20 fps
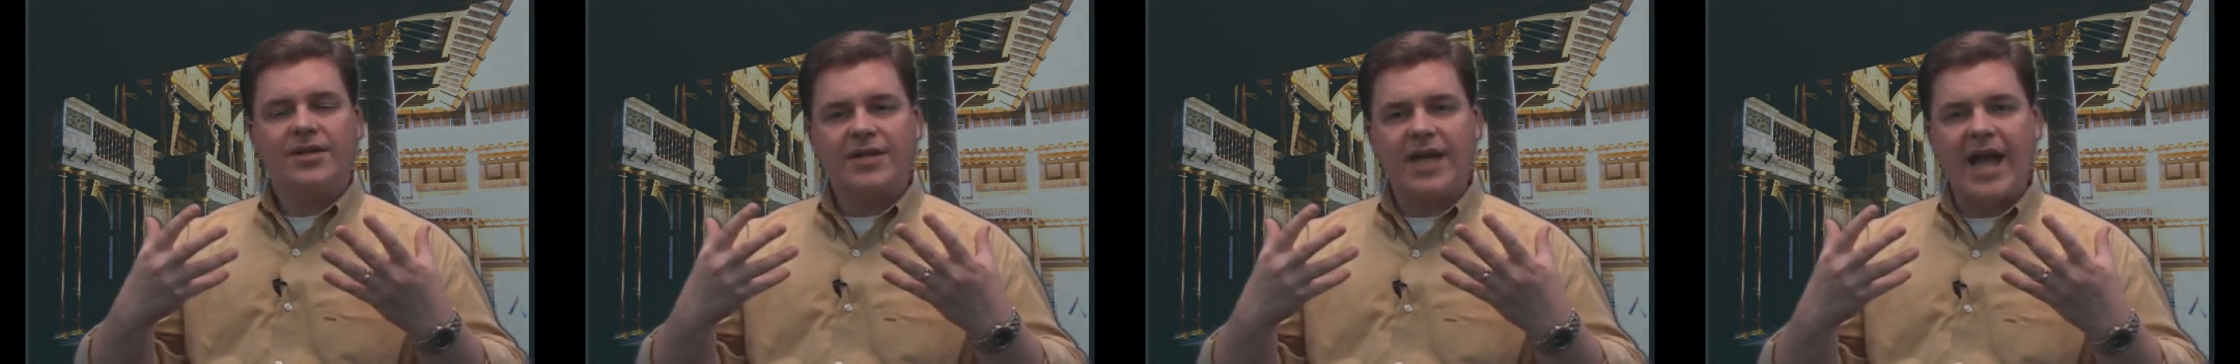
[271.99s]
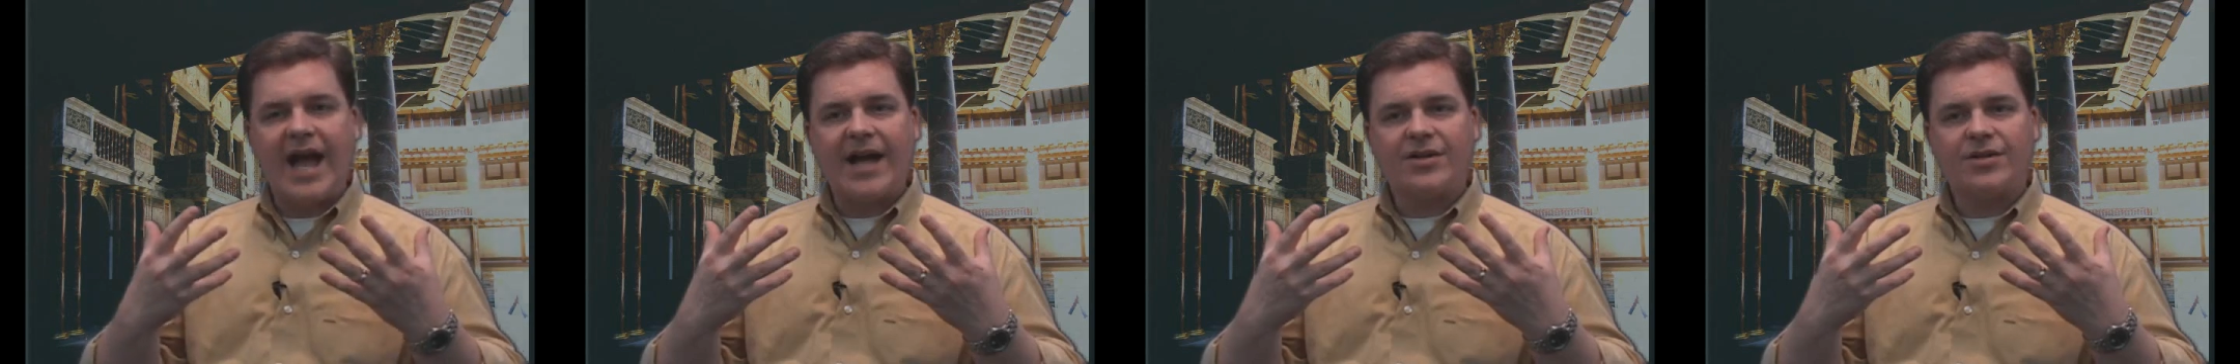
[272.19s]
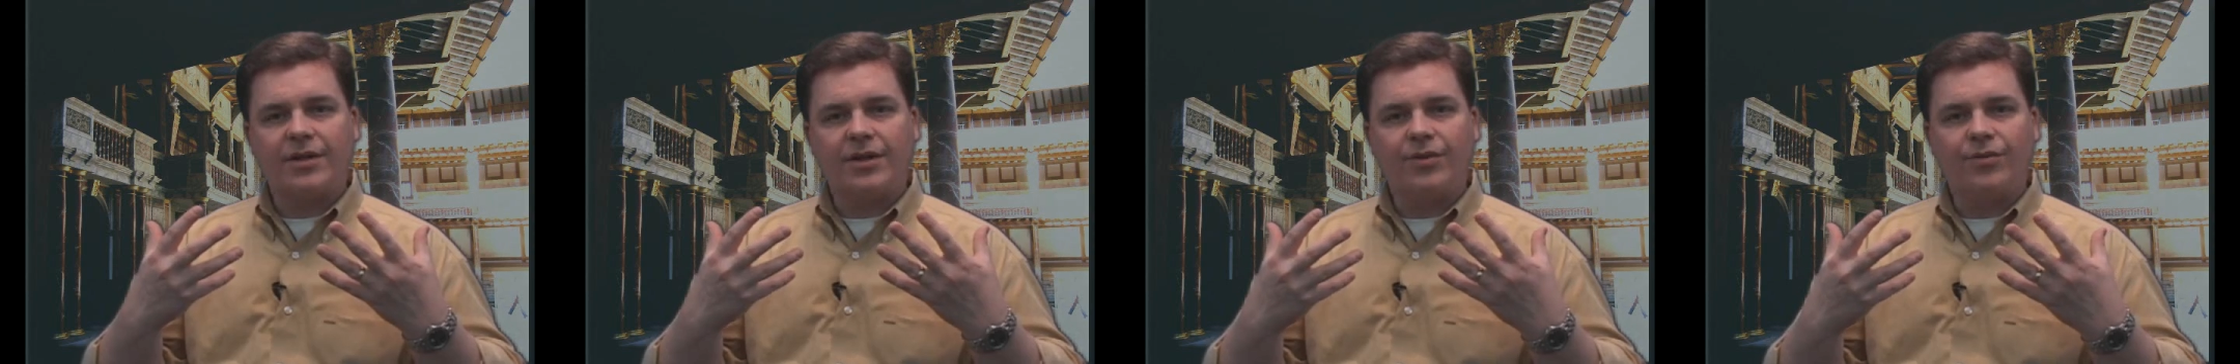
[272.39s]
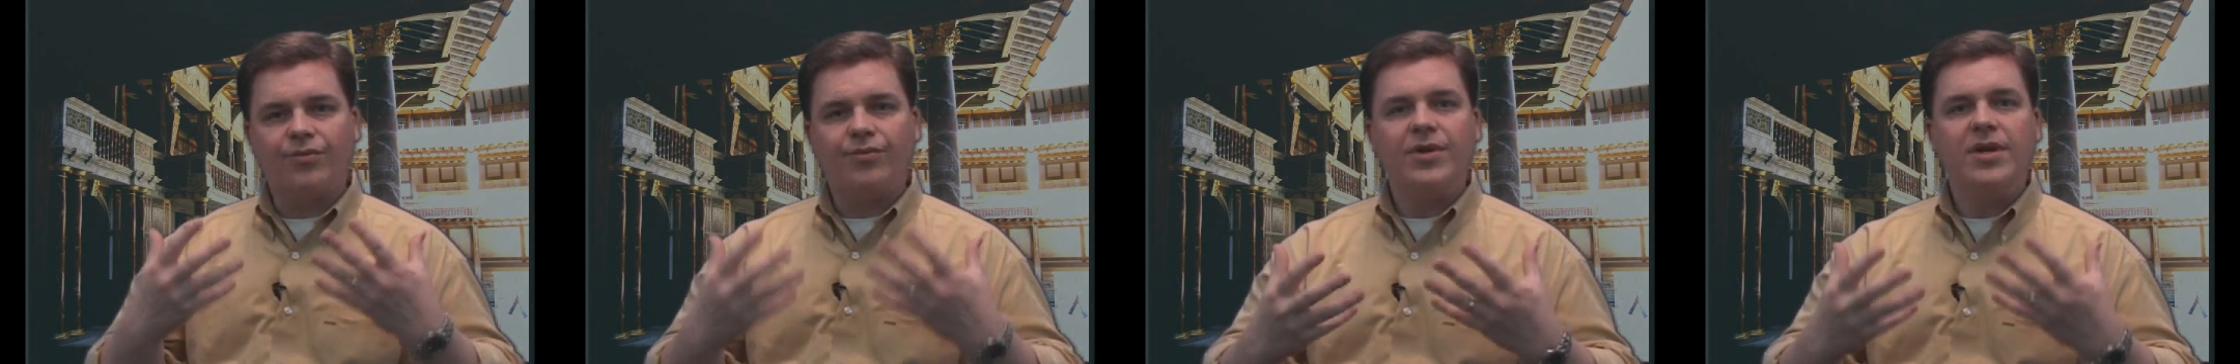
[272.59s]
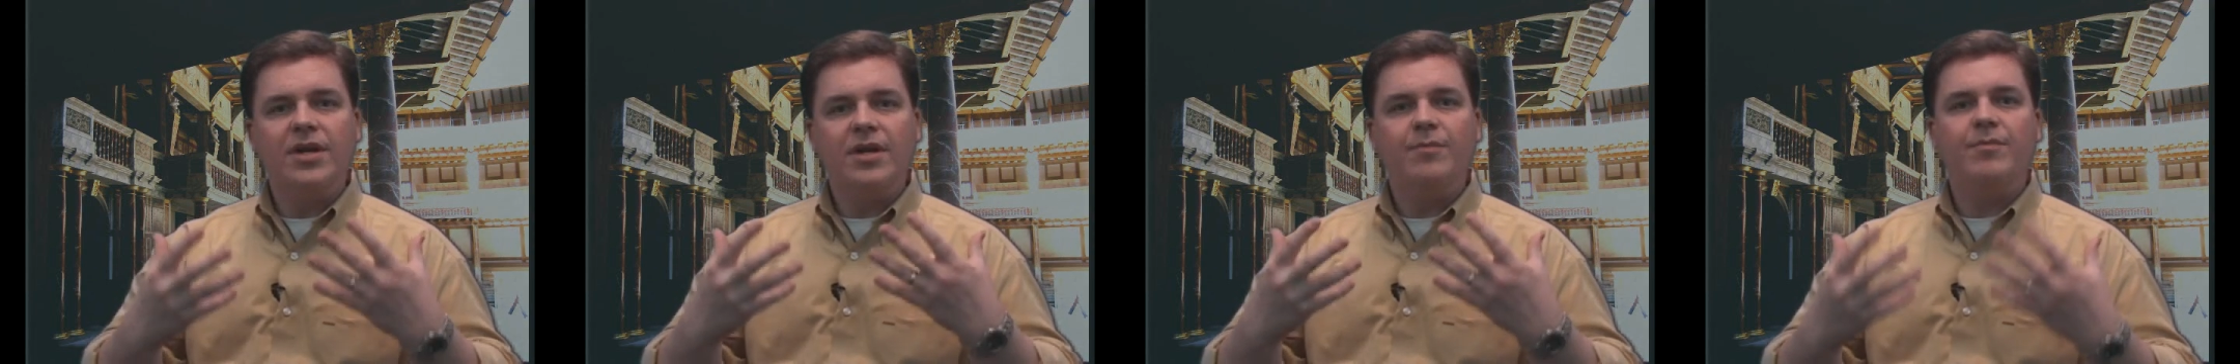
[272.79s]
to actually
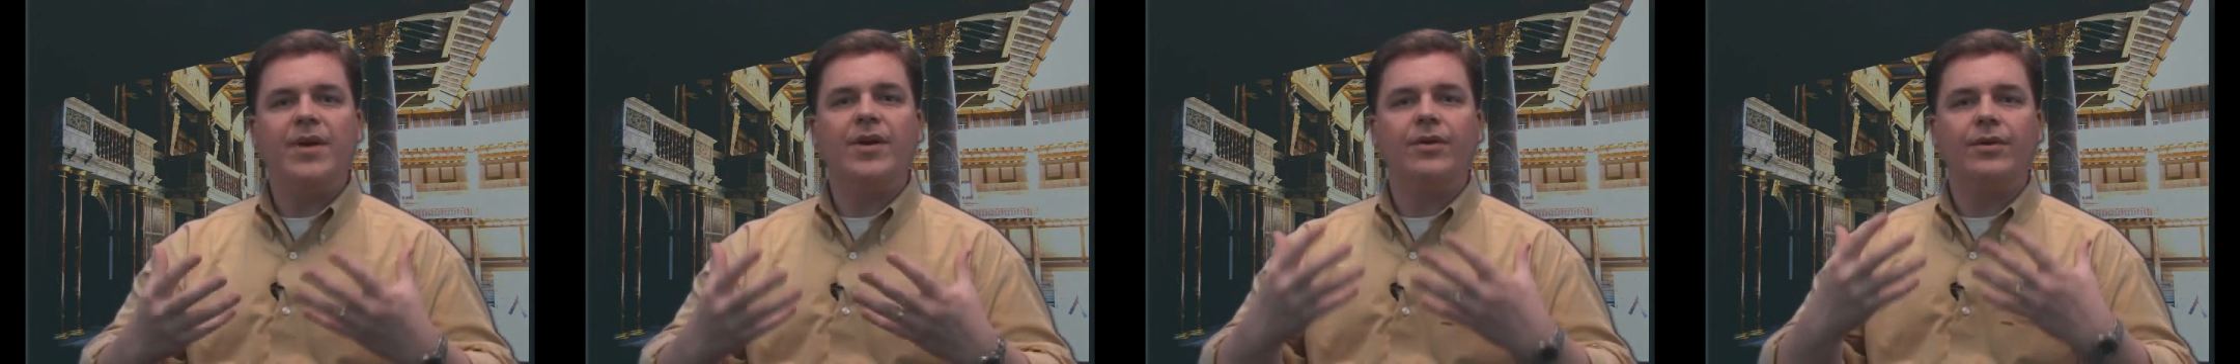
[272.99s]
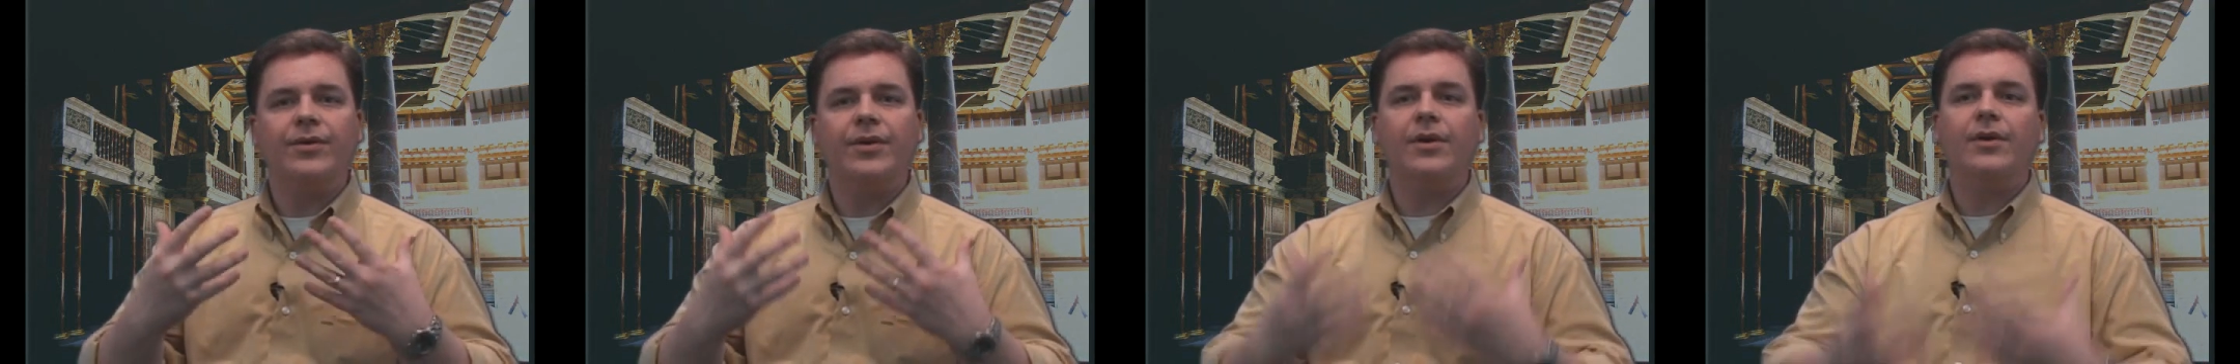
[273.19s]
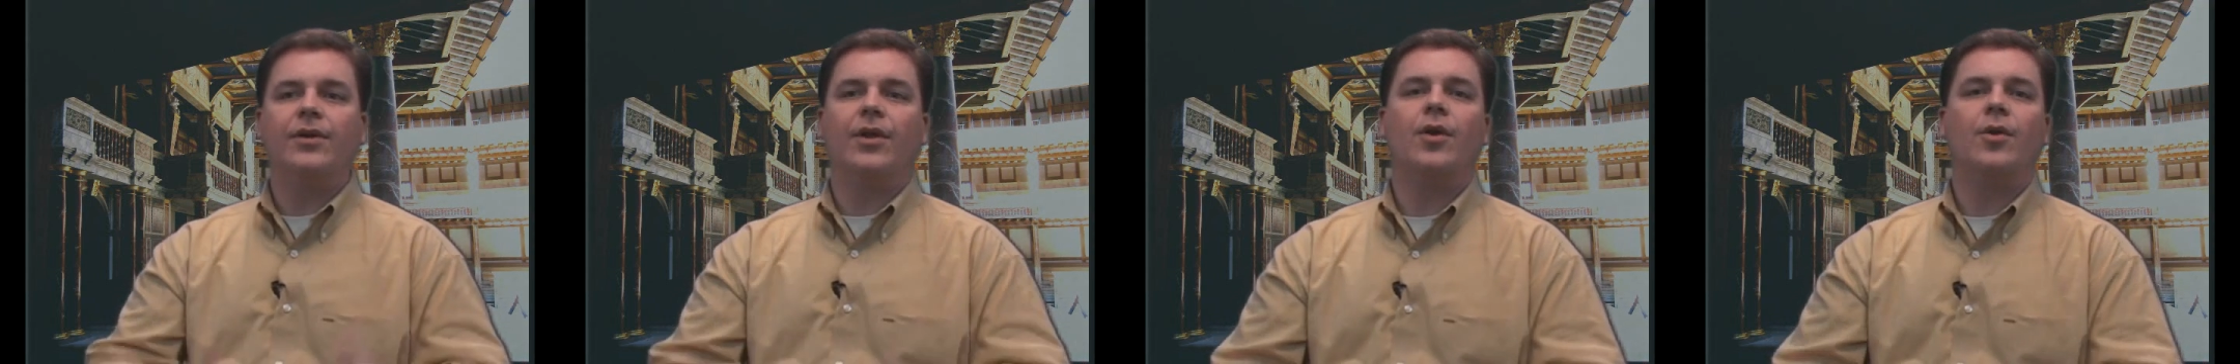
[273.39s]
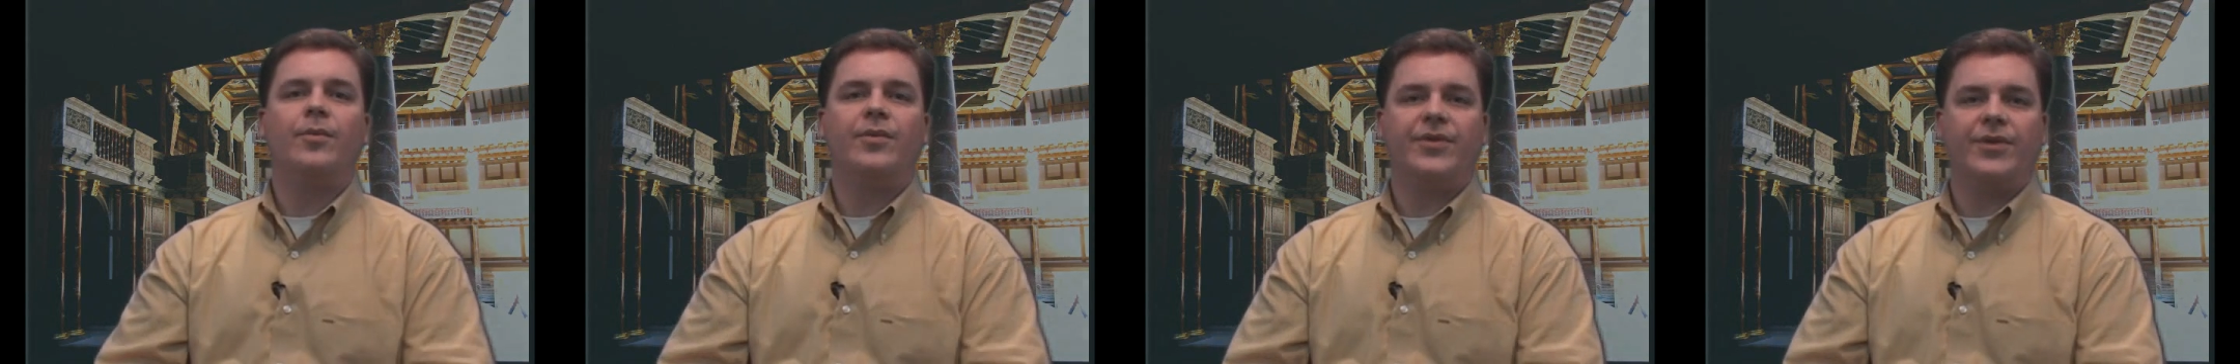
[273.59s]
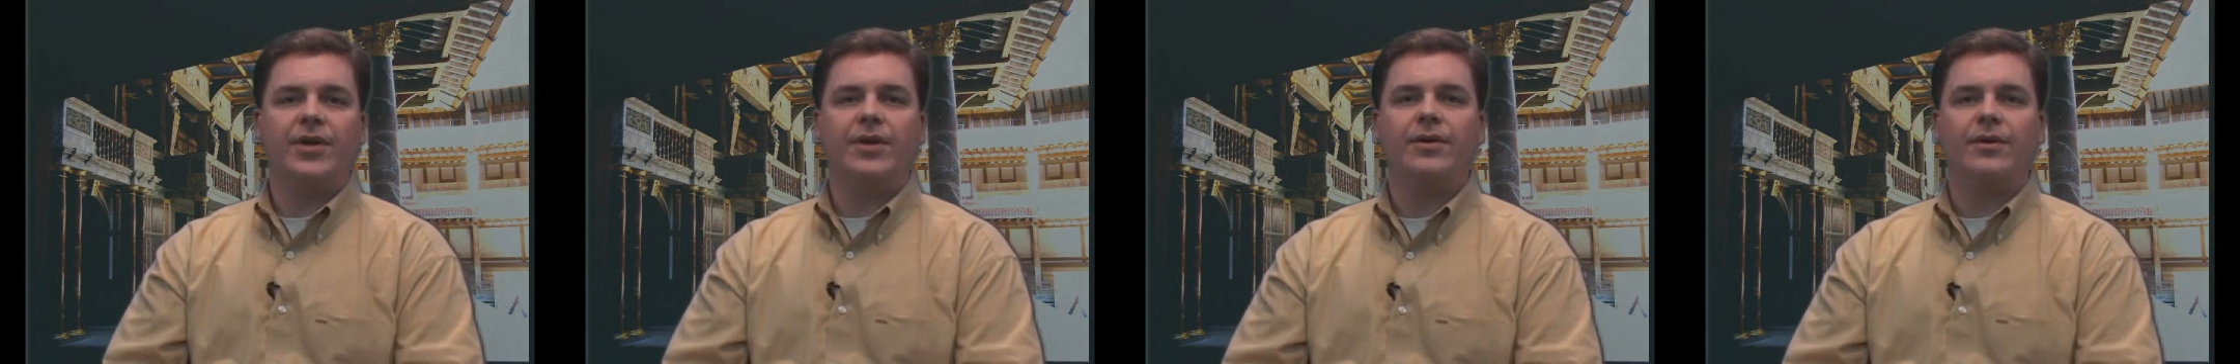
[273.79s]
rebuild the
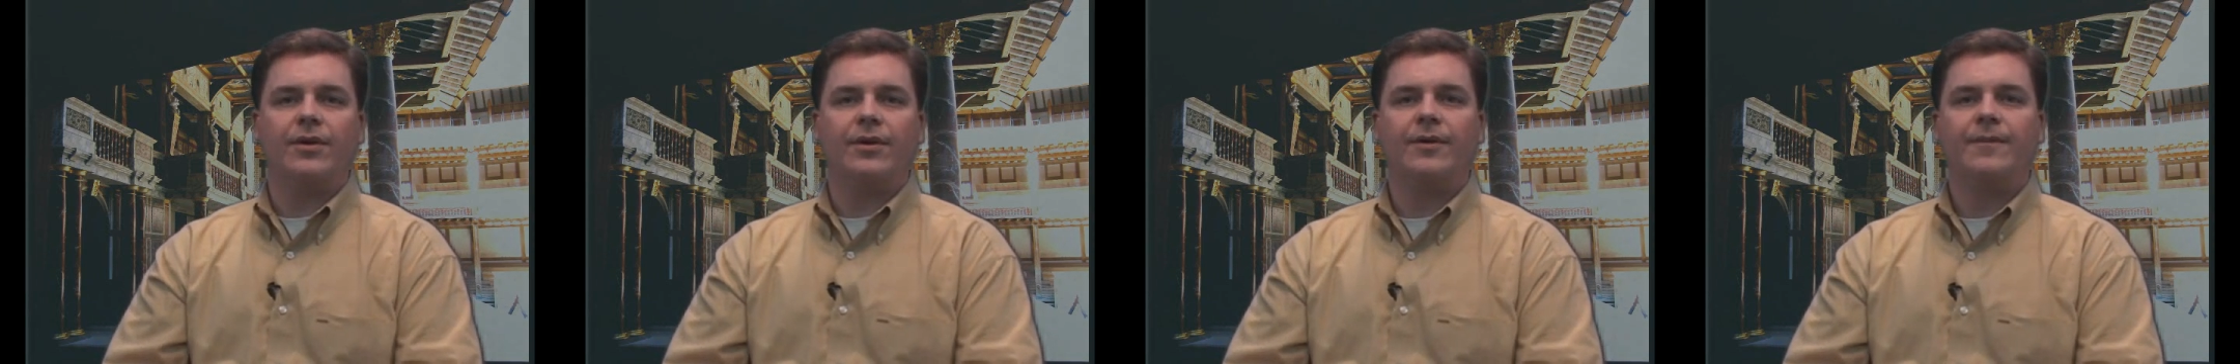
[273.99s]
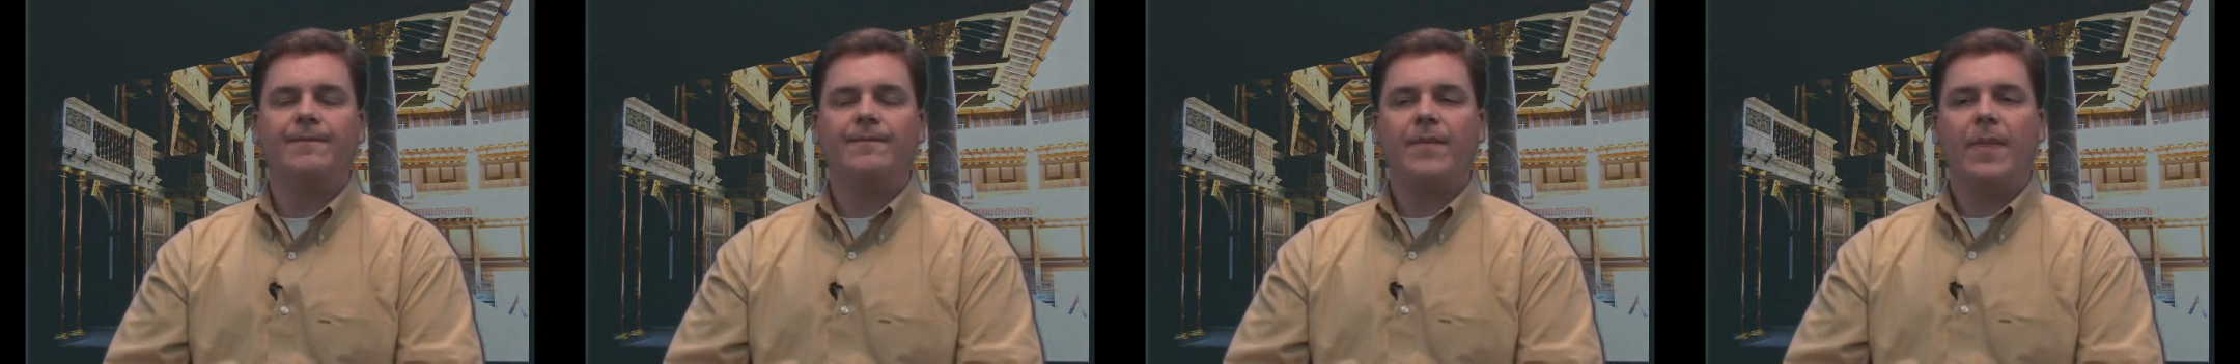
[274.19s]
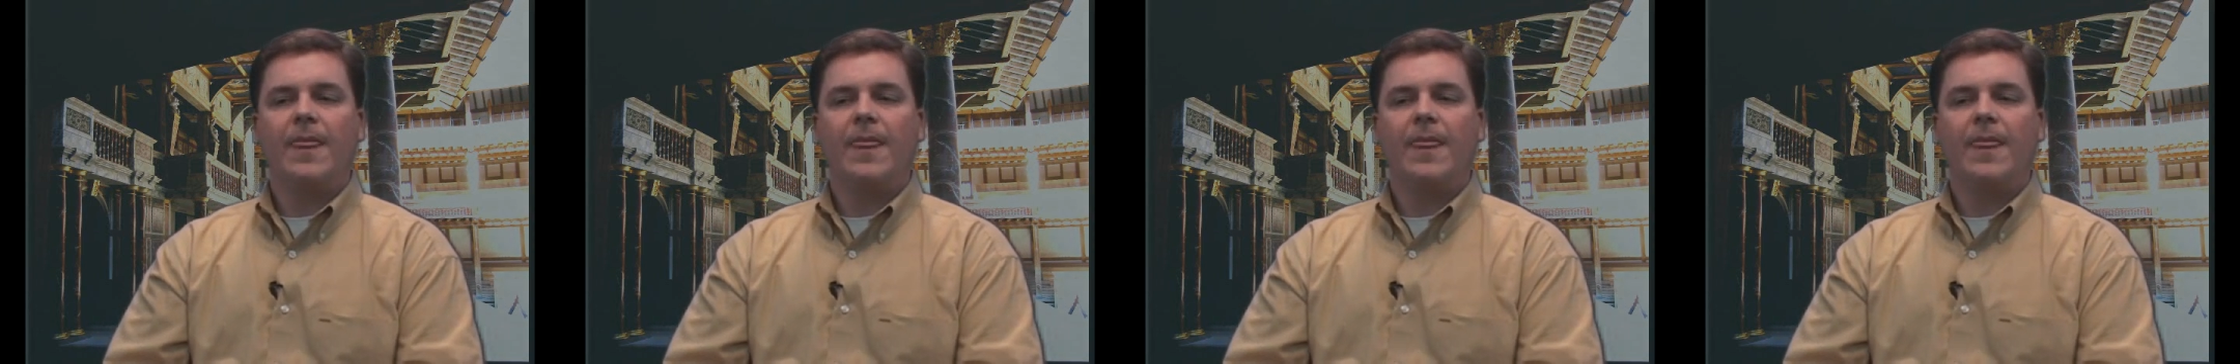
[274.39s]
Globe Theatre.